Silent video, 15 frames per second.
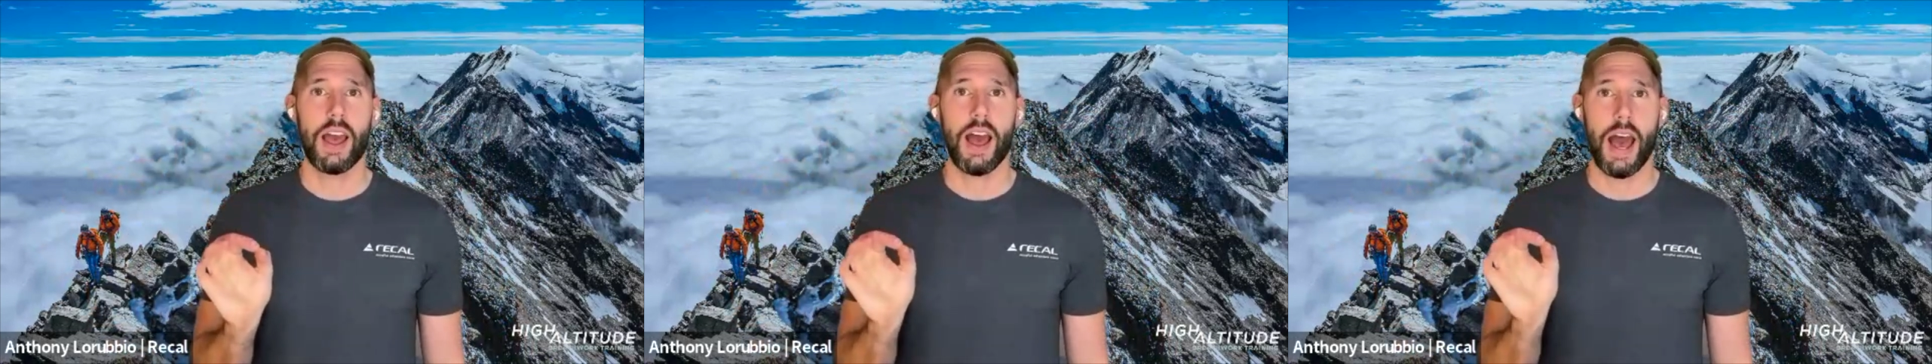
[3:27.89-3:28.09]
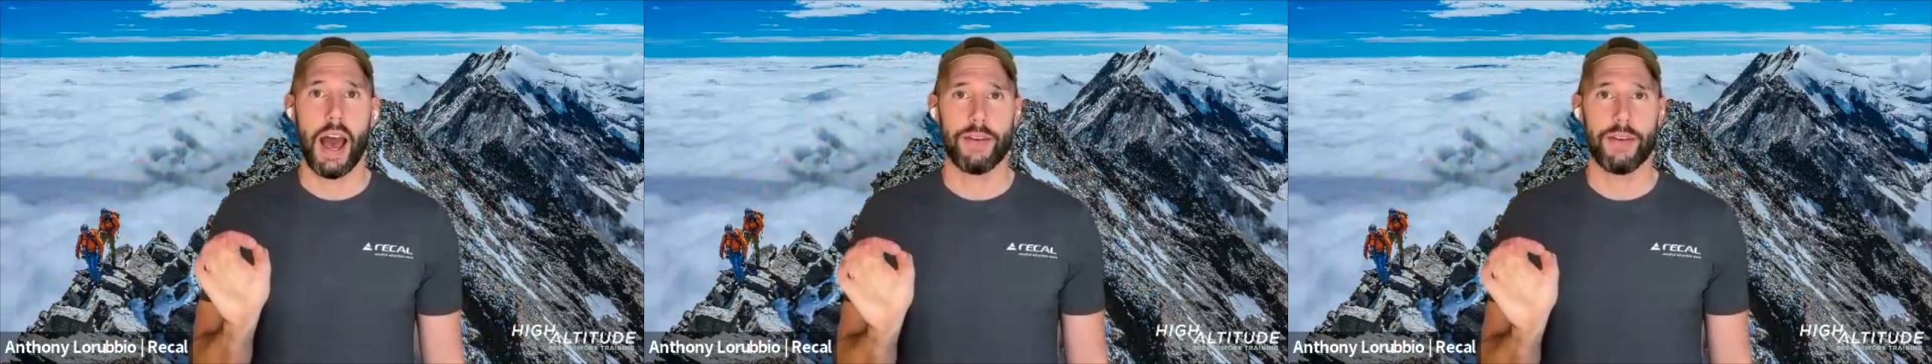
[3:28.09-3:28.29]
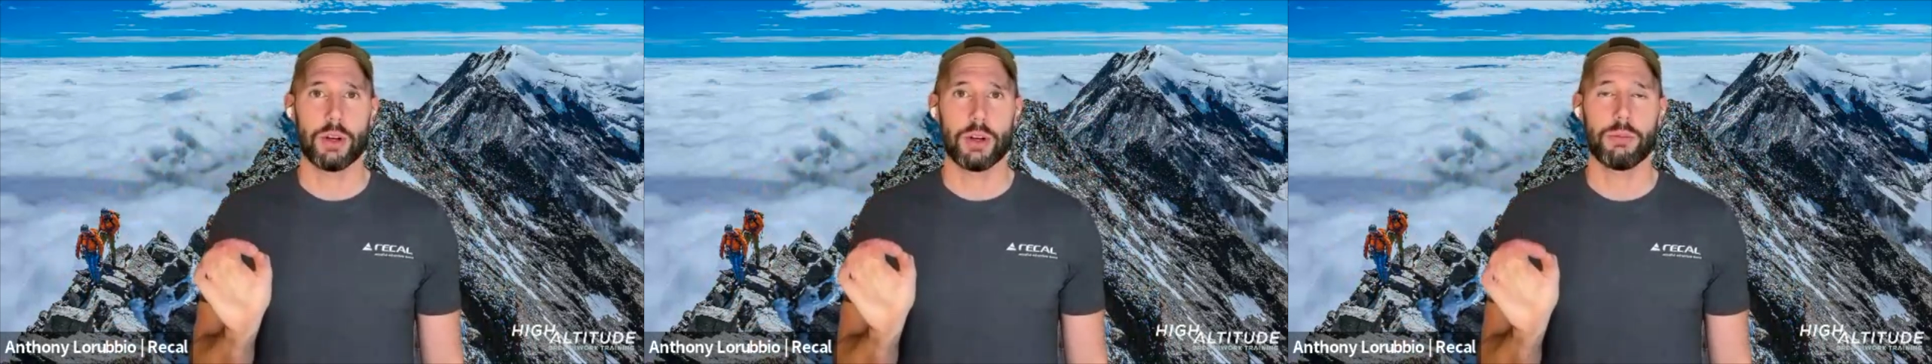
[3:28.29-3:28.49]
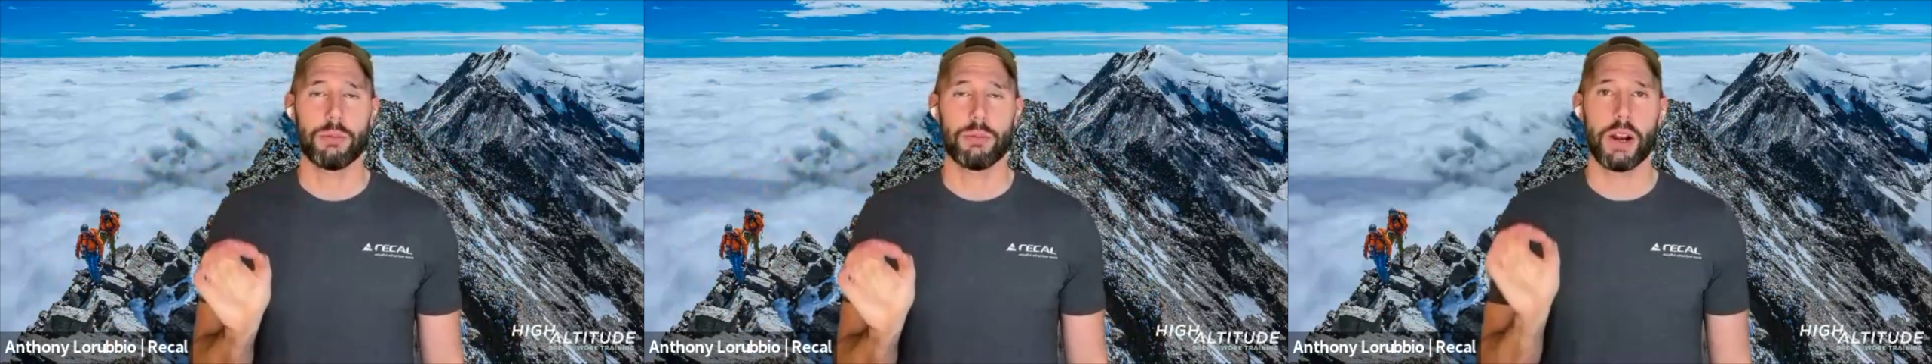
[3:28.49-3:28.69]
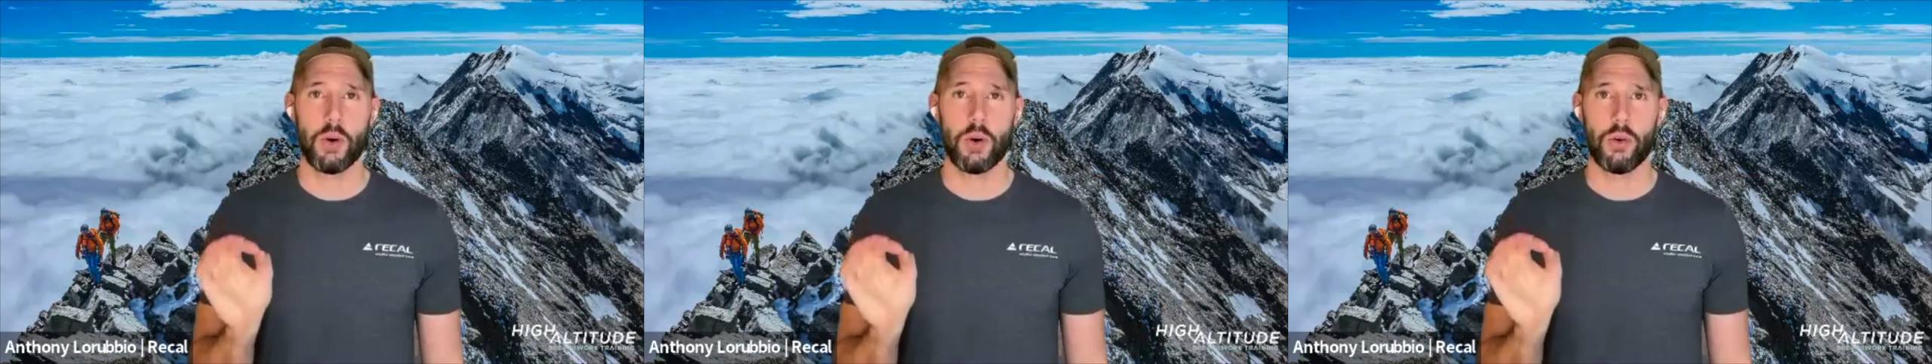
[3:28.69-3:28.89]
after a
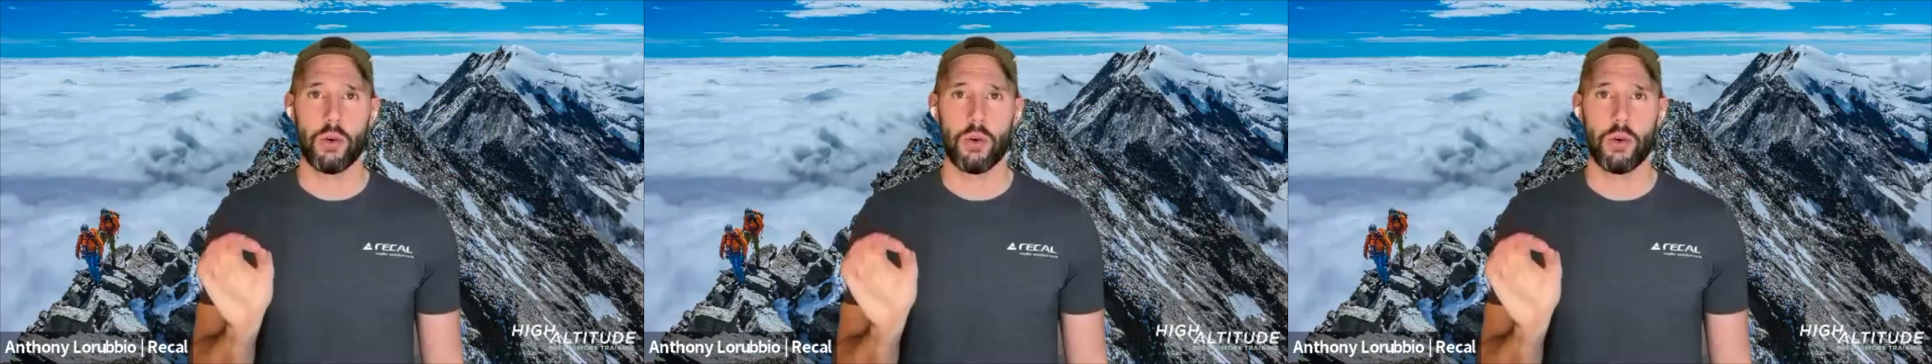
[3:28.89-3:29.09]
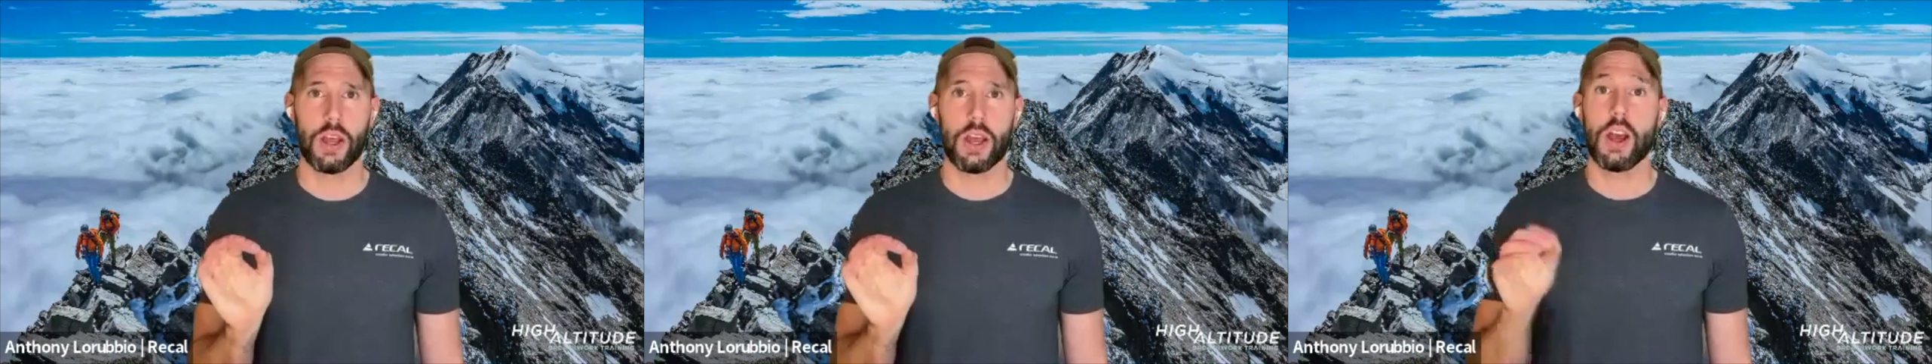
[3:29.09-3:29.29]
breath hold